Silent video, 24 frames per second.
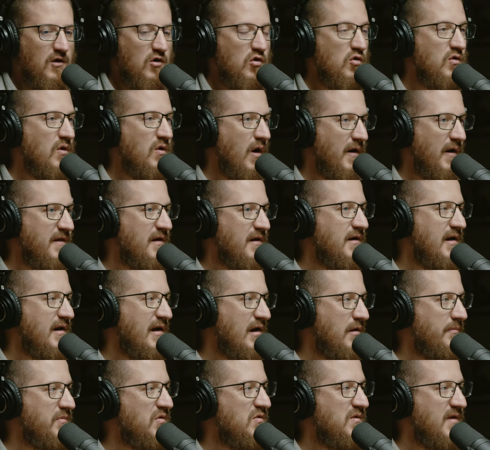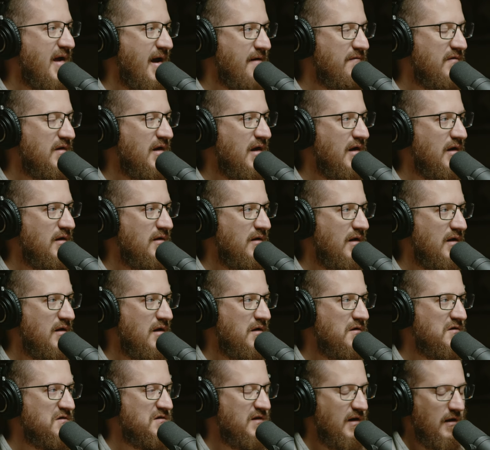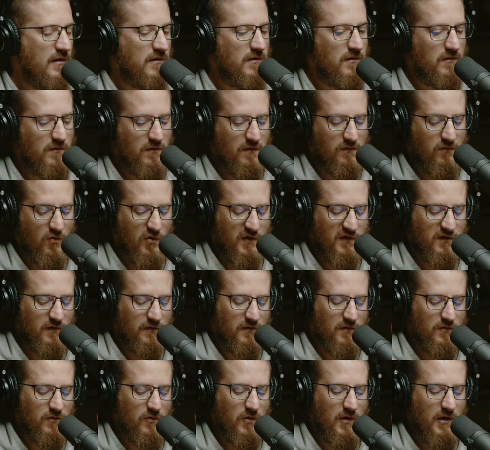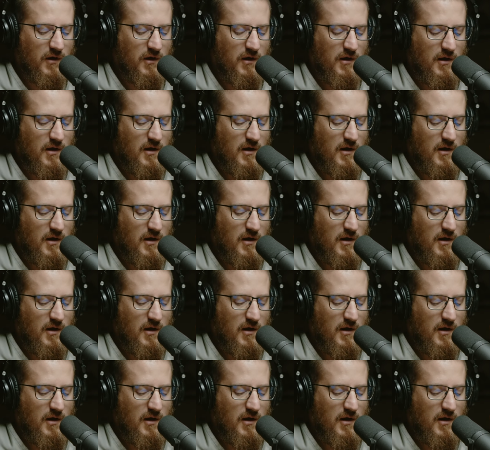Who are there to help you navigate and understand the voice of the Lord.